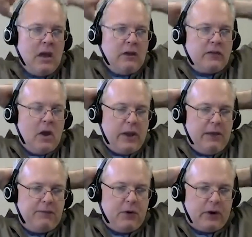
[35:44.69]
So
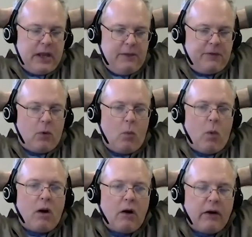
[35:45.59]
if your
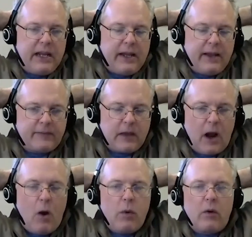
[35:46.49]
worry is that,
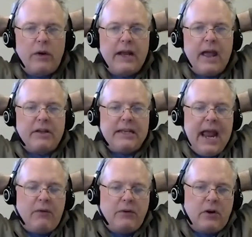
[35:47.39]
oh, we're going to have a
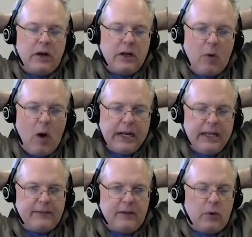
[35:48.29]
downturn in
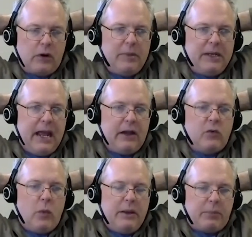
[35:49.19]
markets and we're going to be down
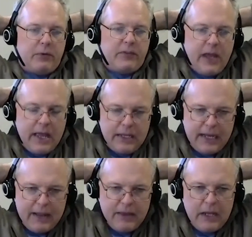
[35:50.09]
20%,
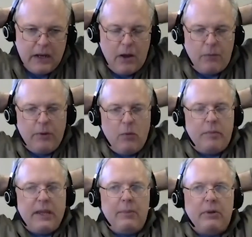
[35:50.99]
and then, oh, we
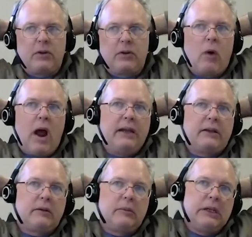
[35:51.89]
won't be able to write,